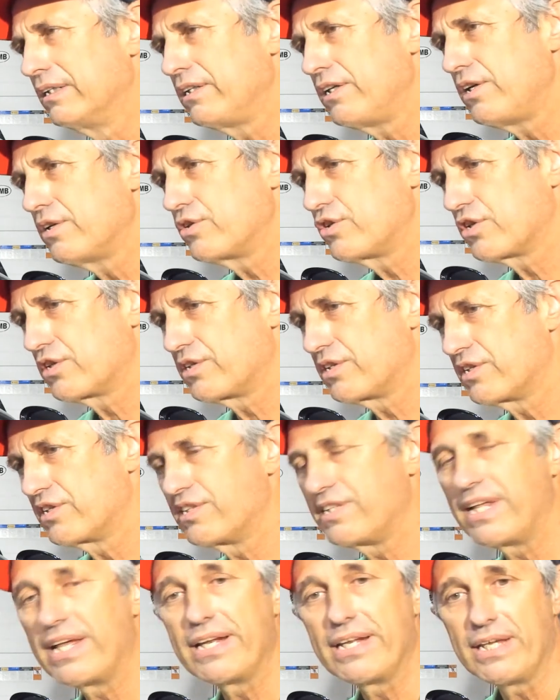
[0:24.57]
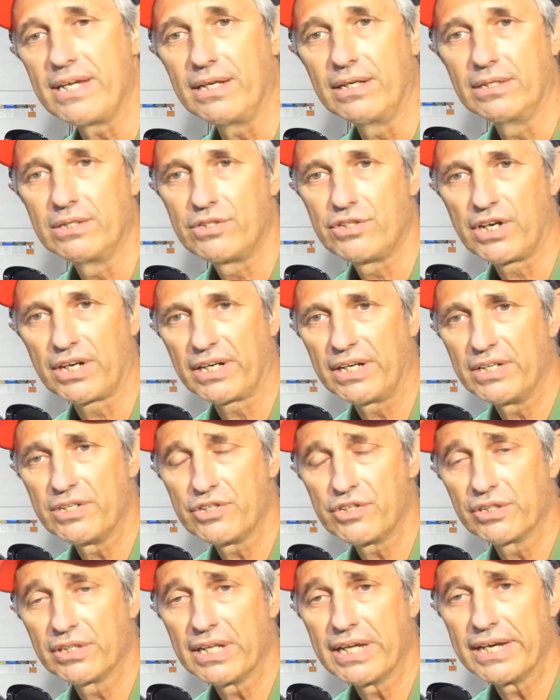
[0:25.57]
you know, just a steady check
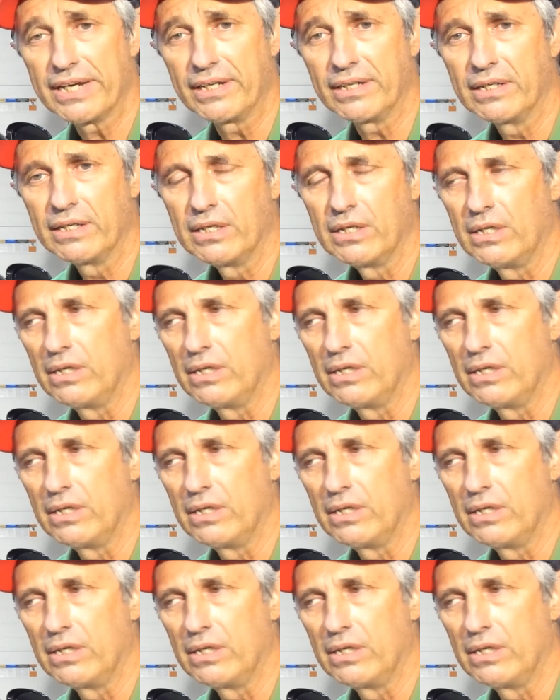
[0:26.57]
engine light.